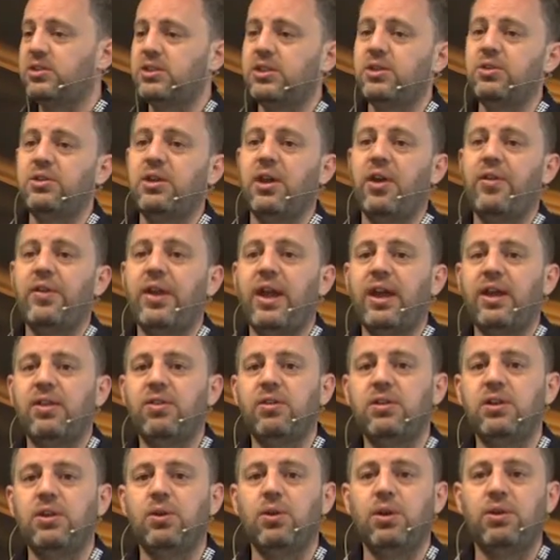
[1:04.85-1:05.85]
2 codec
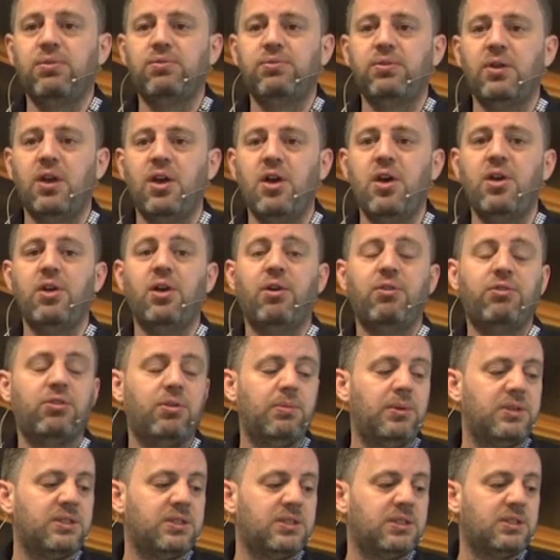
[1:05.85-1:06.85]
that you'll have heard of
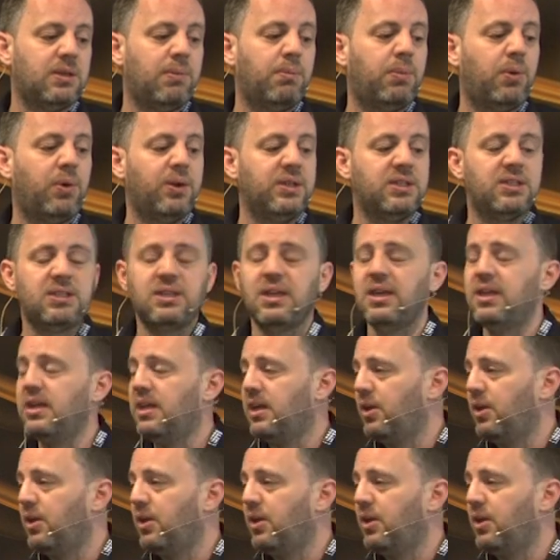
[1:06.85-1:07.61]
from us at some points,